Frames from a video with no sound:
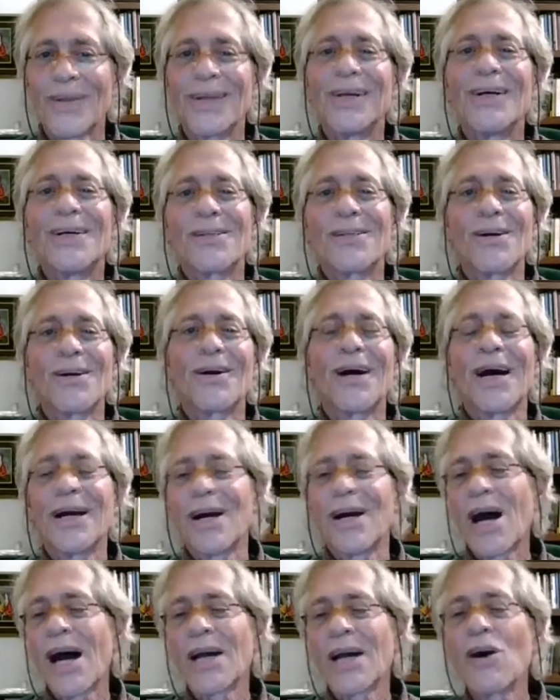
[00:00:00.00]
So
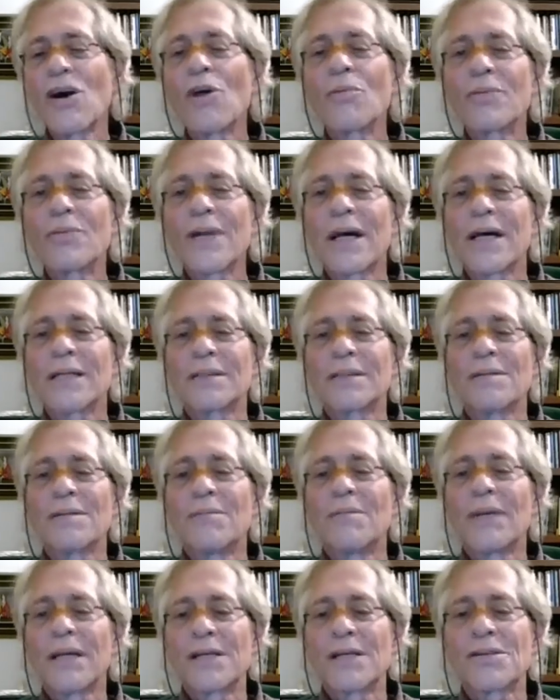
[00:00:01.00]
I hope that
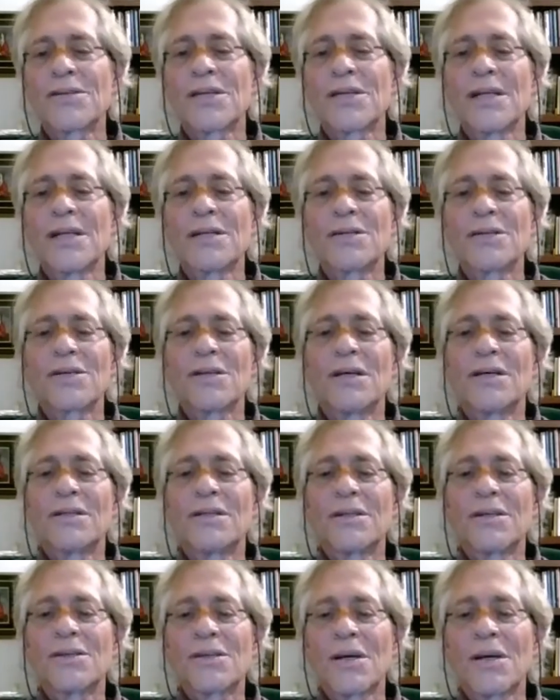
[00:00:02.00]
makes sense
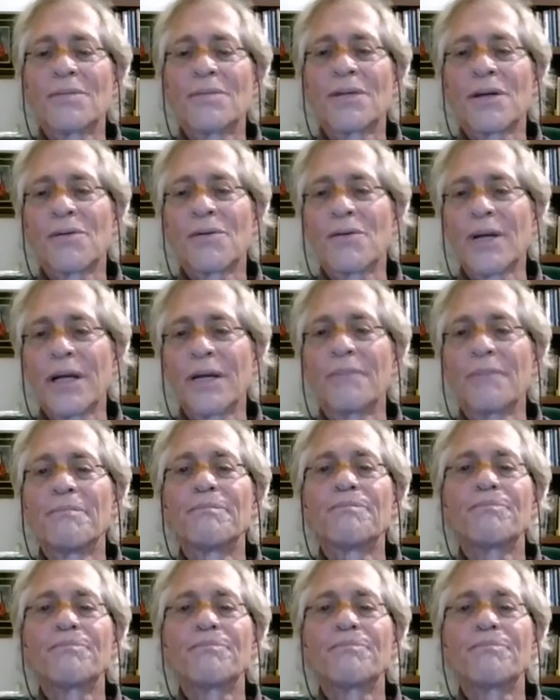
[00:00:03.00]
to some degree.